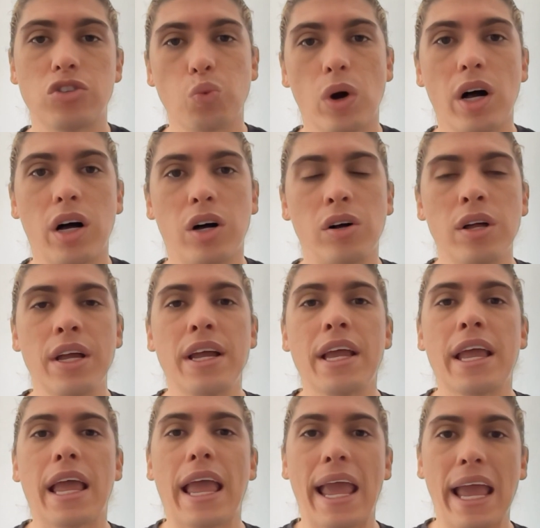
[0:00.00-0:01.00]
well.
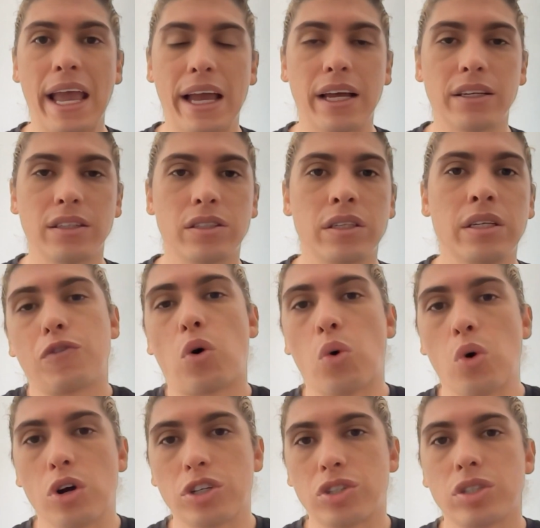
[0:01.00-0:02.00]
And of
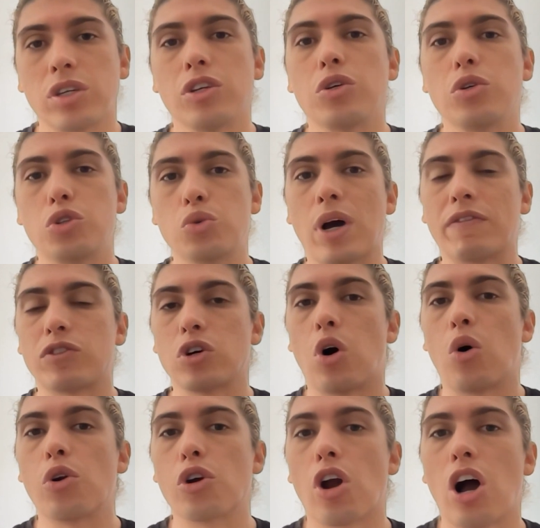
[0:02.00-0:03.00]
course, you do have to
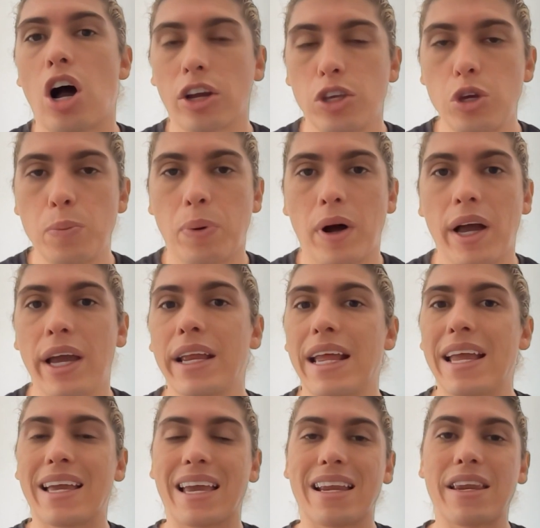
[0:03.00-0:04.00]
owner occupy it.
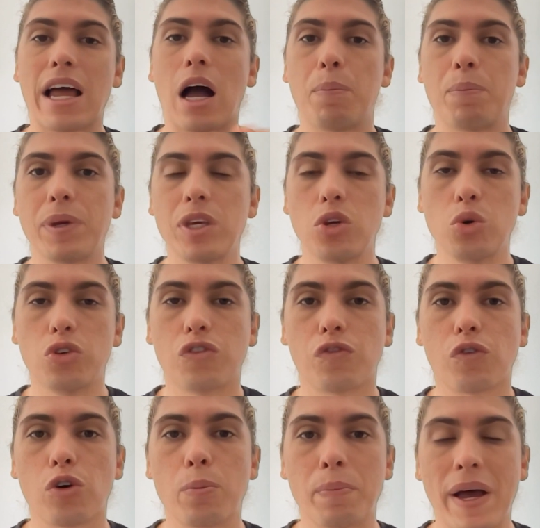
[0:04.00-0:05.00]
It cannot be used
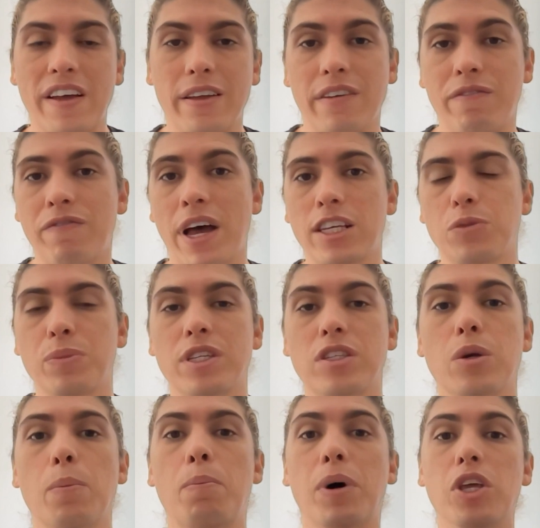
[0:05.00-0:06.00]
for investments,
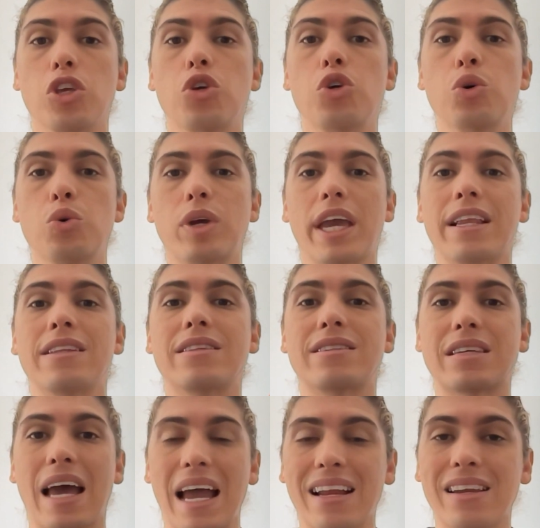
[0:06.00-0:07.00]
but you can
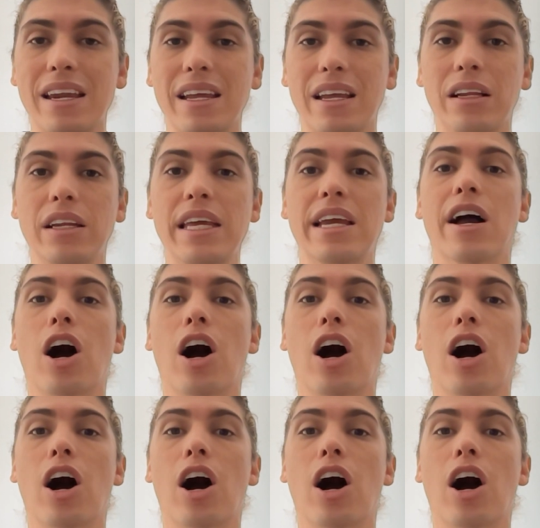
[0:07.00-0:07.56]
technically